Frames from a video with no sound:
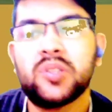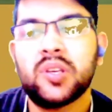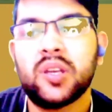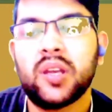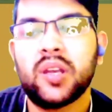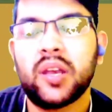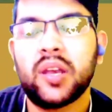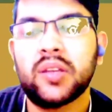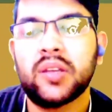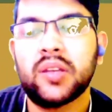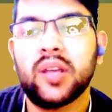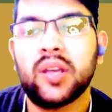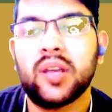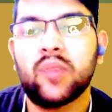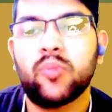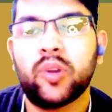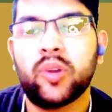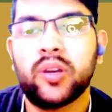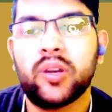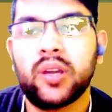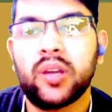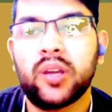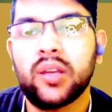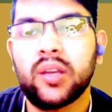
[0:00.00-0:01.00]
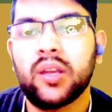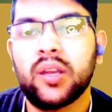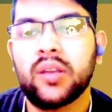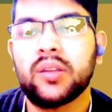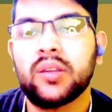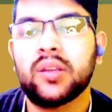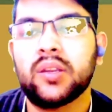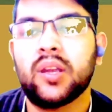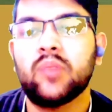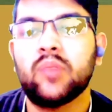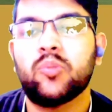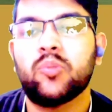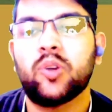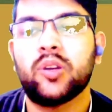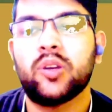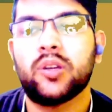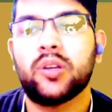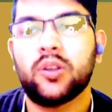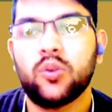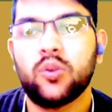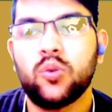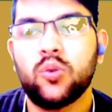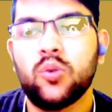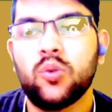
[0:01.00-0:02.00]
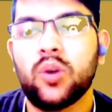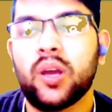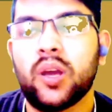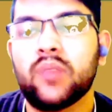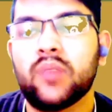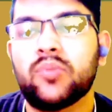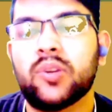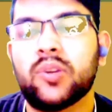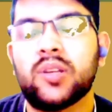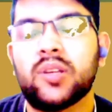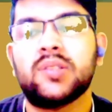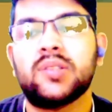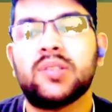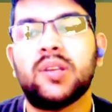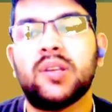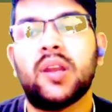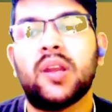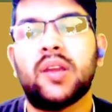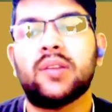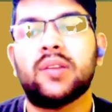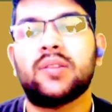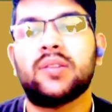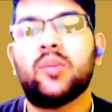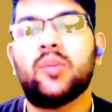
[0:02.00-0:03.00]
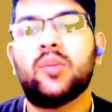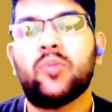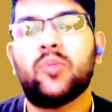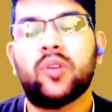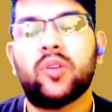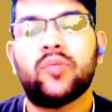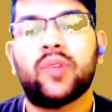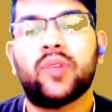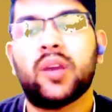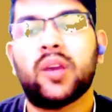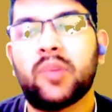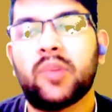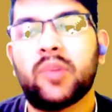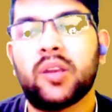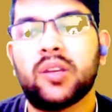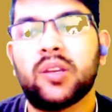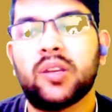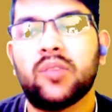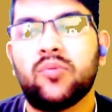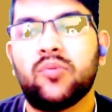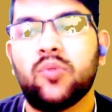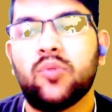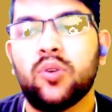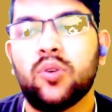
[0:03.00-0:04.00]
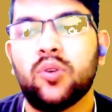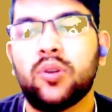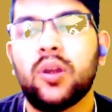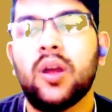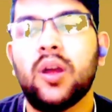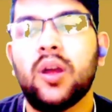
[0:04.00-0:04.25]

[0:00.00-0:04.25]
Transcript: 98.9, 99.2 and for SC 93.5, 94